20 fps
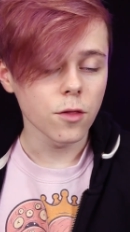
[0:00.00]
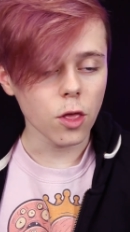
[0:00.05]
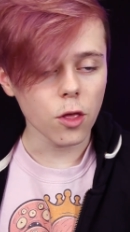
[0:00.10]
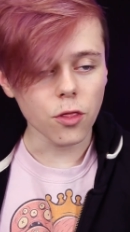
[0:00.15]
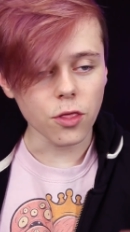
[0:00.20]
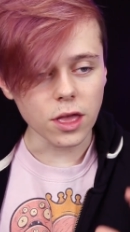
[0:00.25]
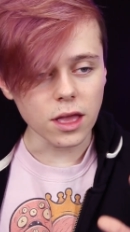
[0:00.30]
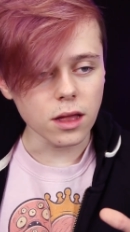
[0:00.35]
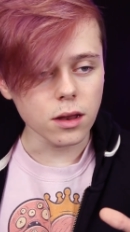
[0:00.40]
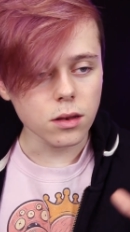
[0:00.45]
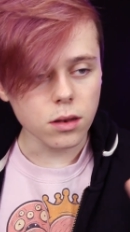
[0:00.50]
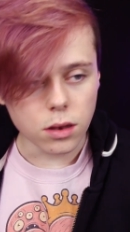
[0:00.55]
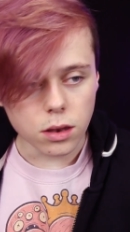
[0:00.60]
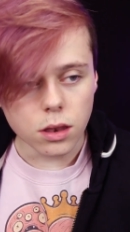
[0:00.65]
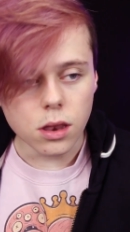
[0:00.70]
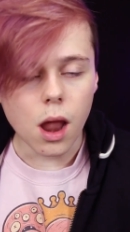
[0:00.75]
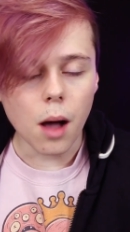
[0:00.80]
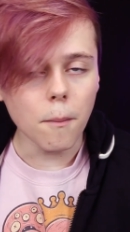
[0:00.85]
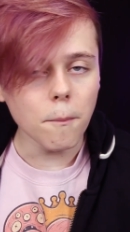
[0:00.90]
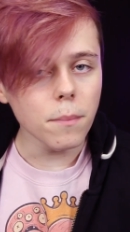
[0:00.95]
that the
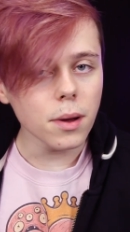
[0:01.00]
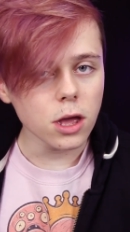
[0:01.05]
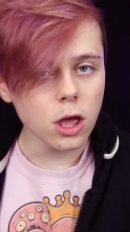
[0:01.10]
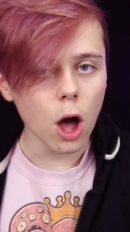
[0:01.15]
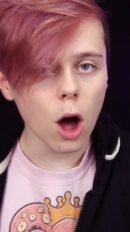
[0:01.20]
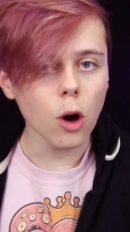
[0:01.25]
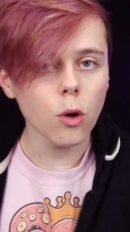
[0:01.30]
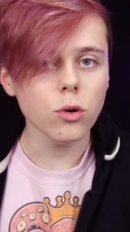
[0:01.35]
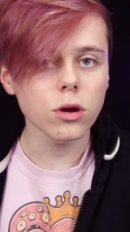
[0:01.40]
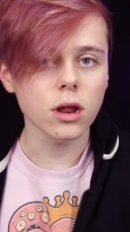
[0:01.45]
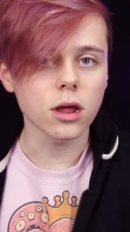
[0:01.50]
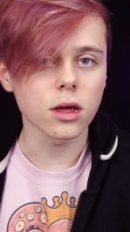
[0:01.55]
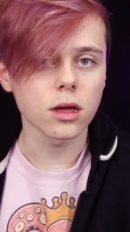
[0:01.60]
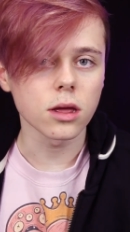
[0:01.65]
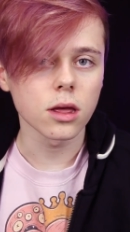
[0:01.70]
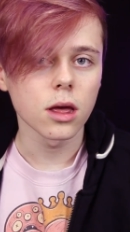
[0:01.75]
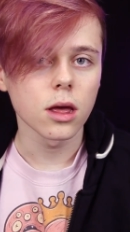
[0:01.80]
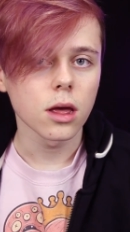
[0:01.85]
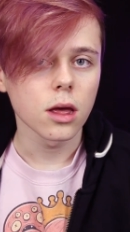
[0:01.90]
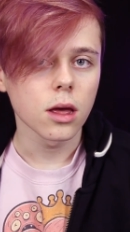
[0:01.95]
number
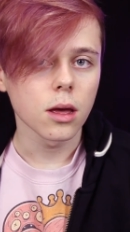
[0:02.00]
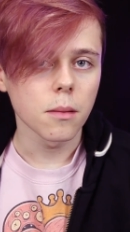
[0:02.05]
coding